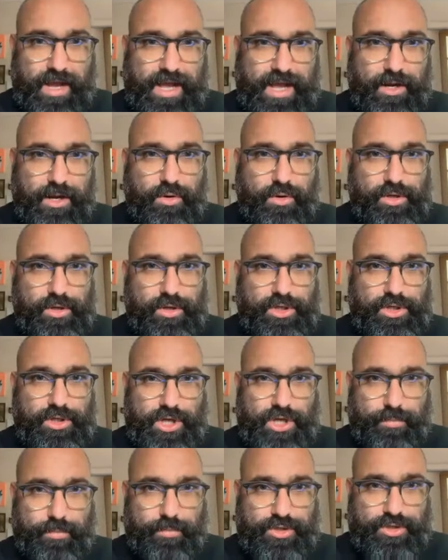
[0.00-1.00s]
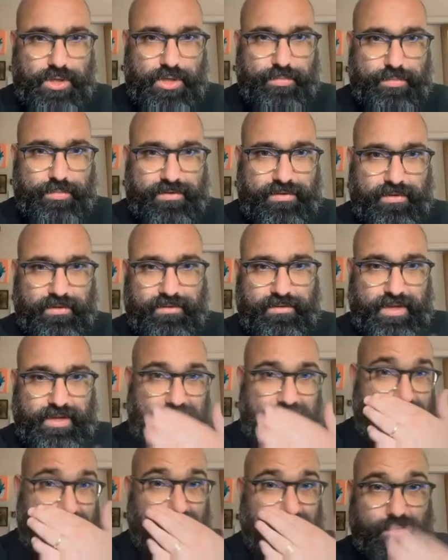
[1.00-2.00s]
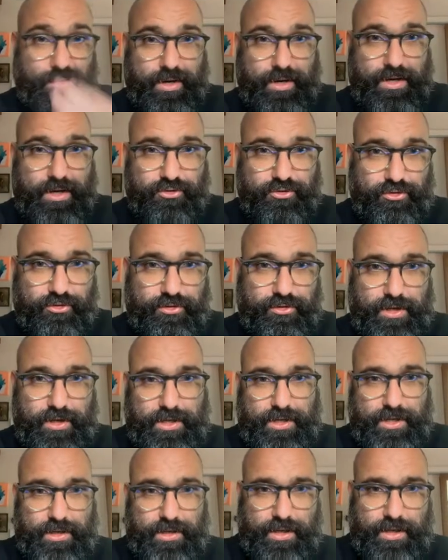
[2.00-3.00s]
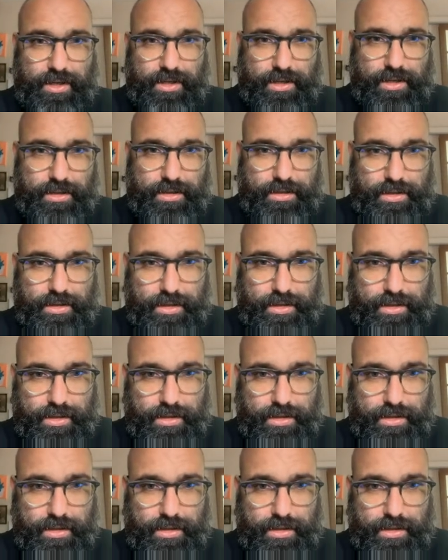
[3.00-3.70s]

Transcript: I got to go to jump. Jump is the state that we're interested in, and